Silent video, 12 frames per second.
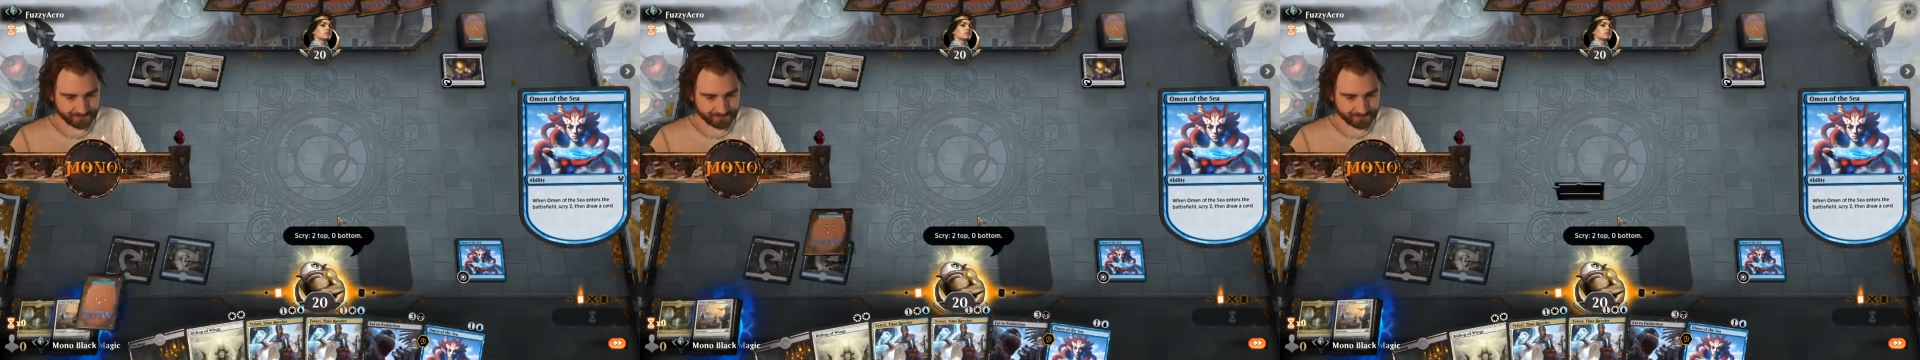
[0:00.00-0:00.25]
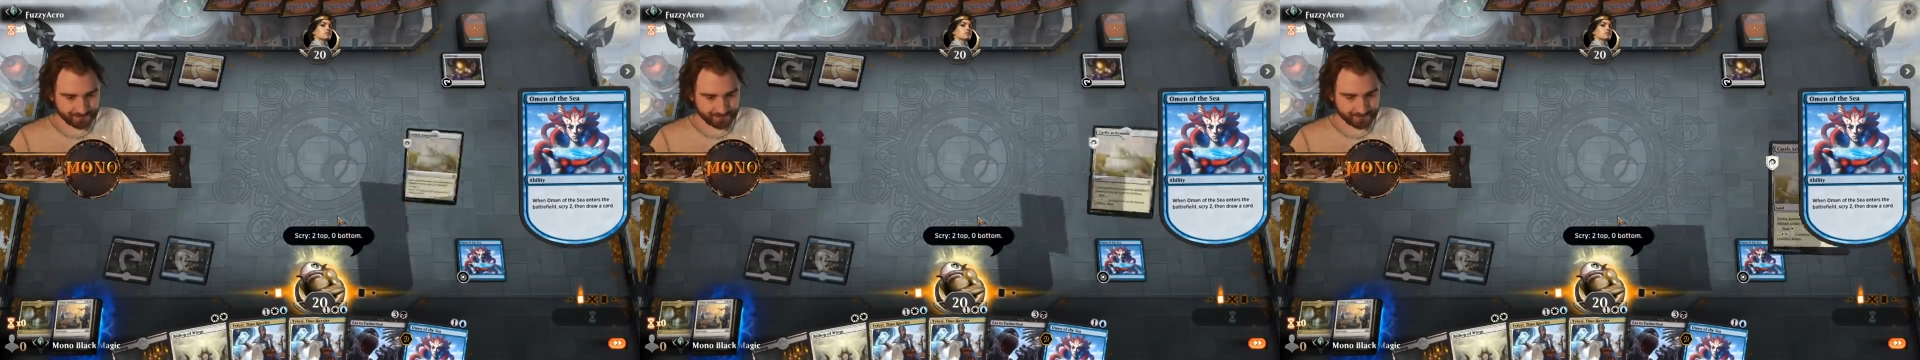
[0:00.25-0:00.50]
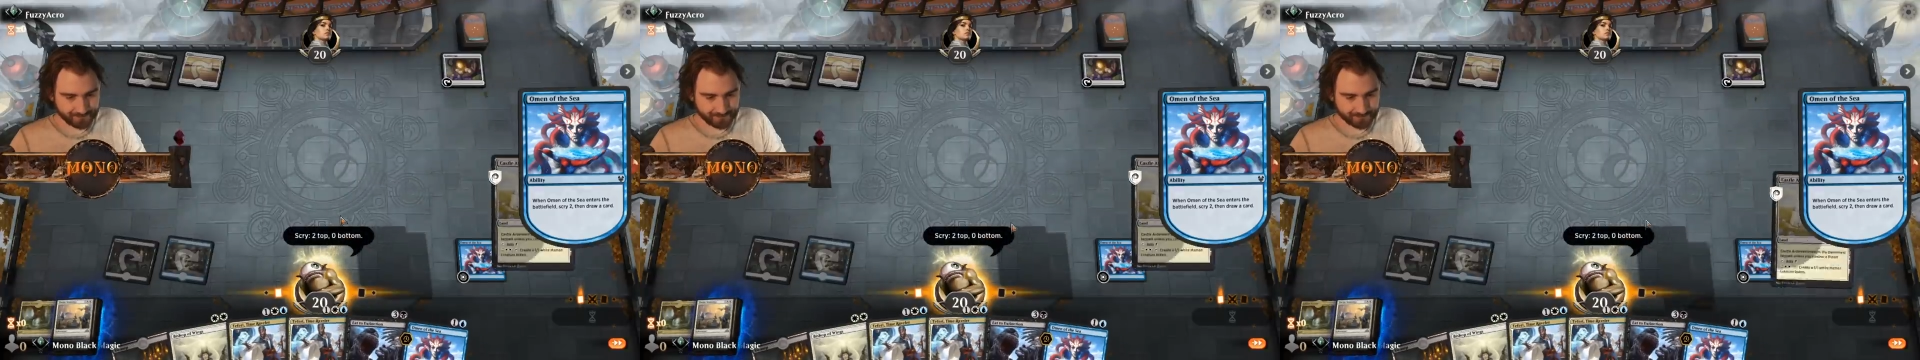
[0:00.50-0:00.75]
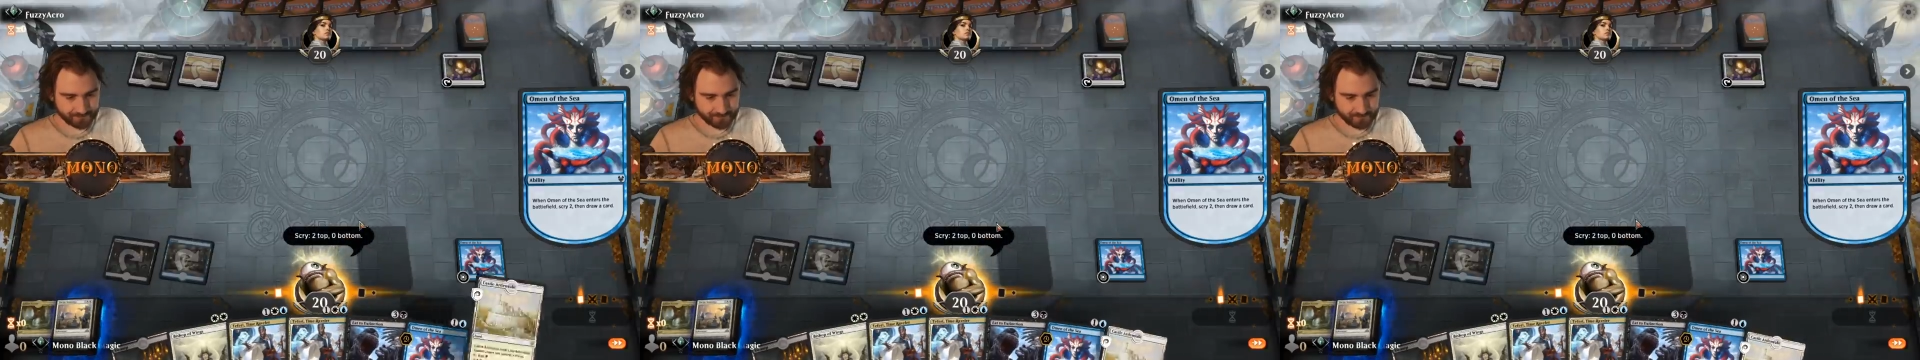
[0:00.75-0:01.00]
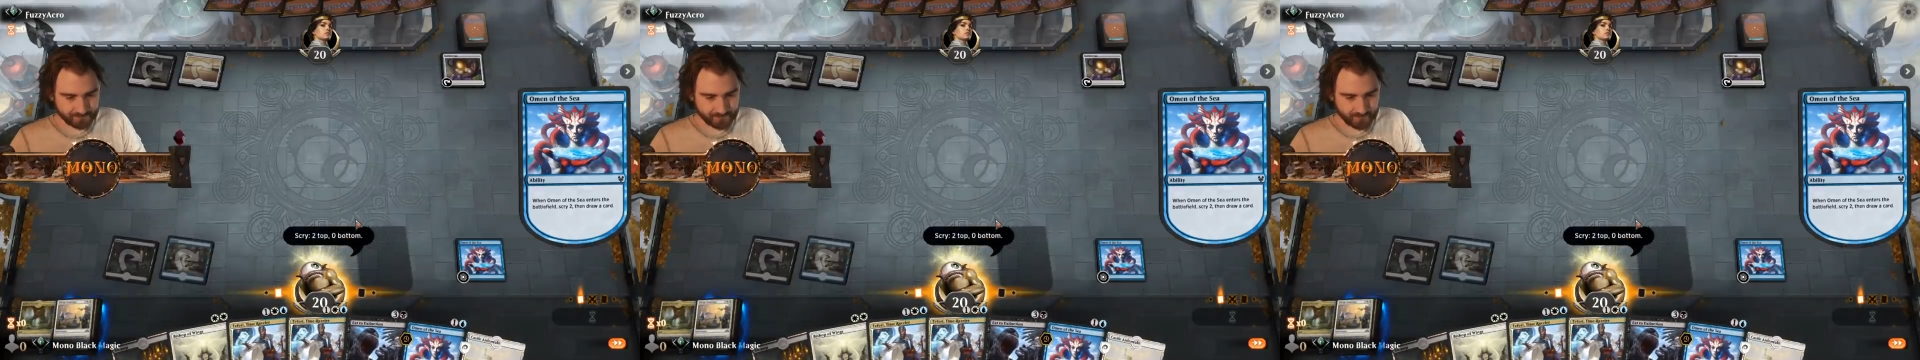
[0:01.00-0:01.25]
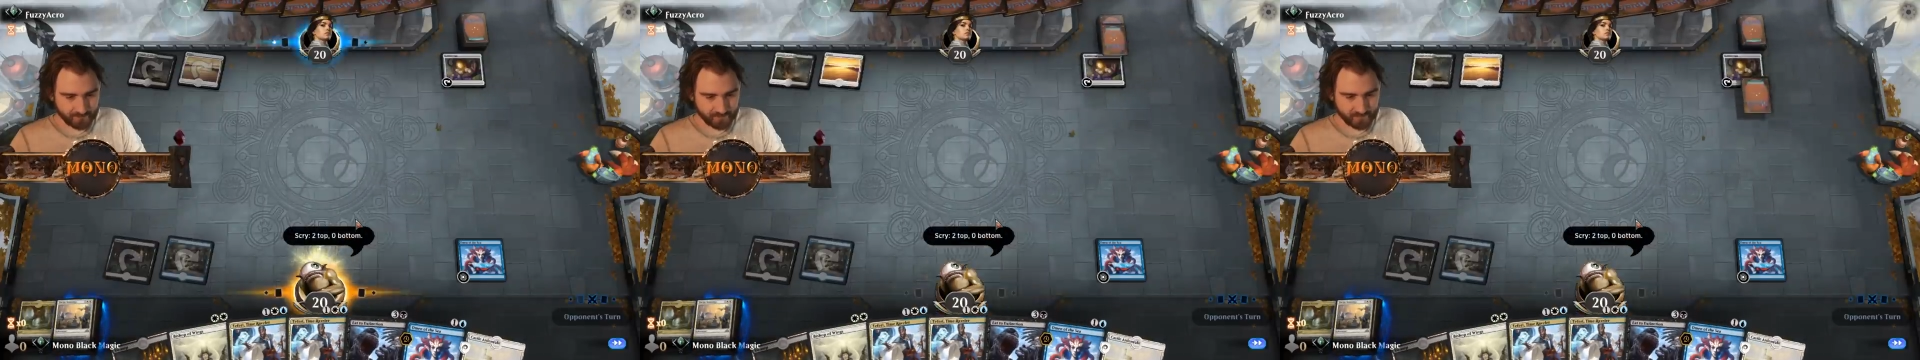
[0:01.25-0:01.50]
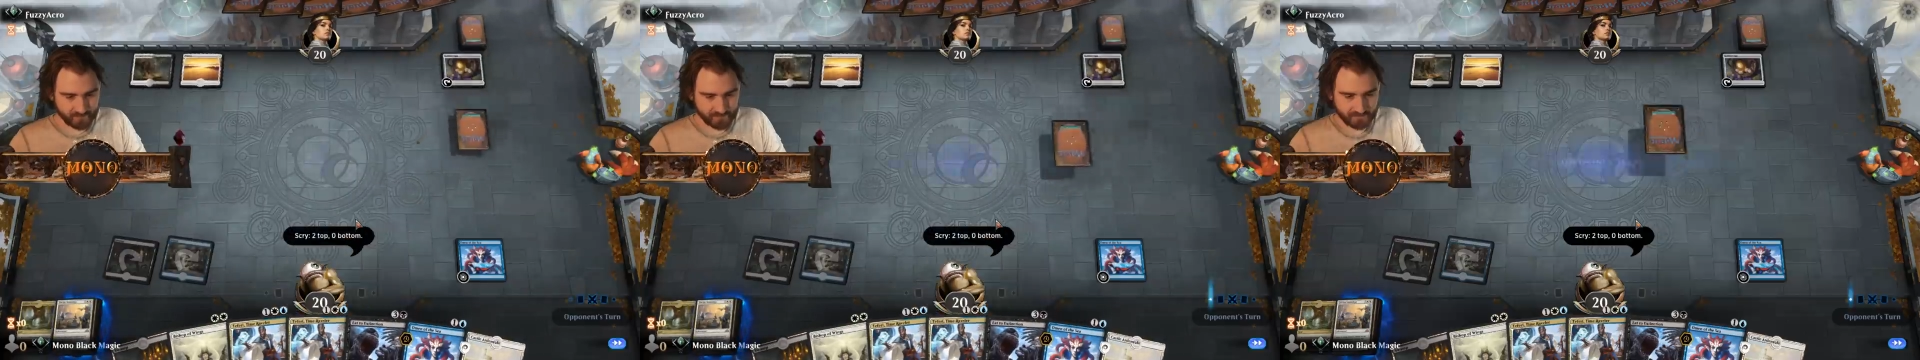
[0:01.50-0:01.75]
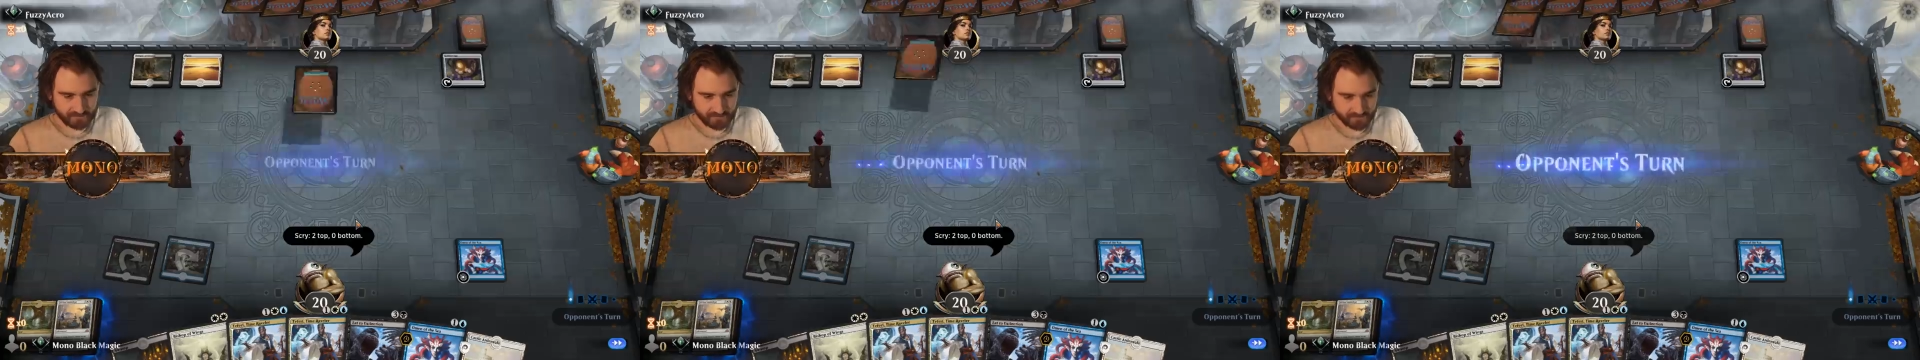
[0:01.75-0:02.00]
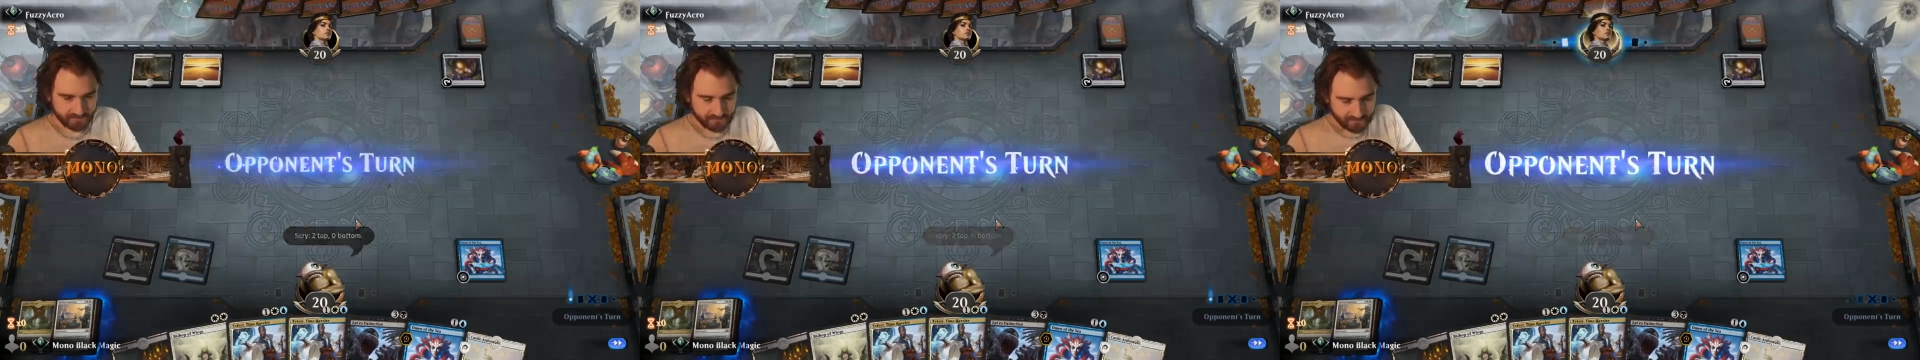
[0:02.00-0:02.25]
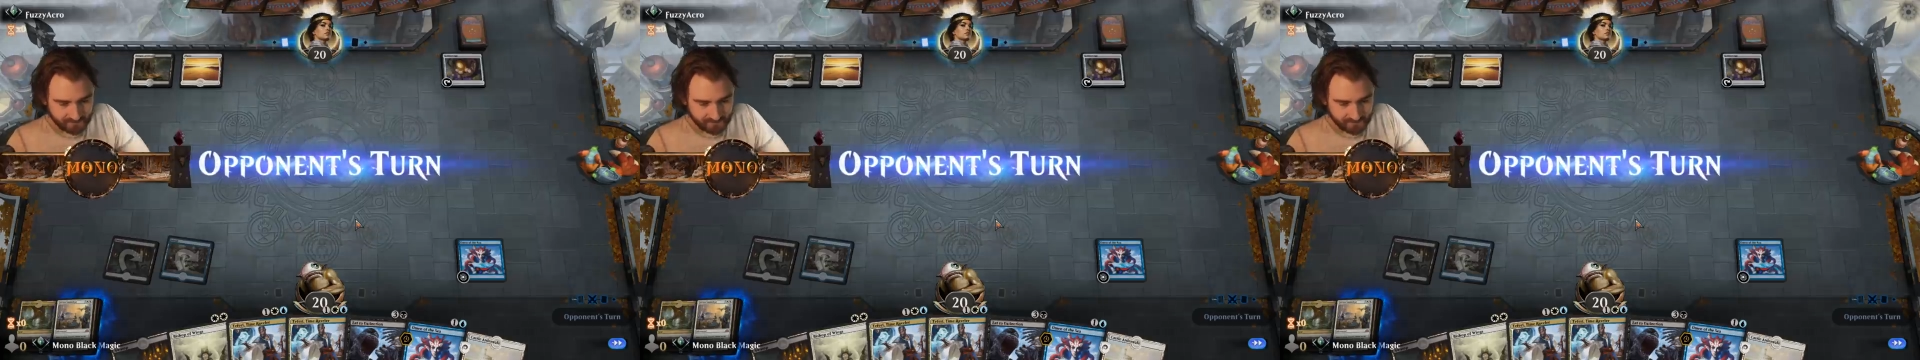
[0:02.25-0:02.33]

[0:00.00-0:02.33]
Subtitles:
No one is speaking in this clip.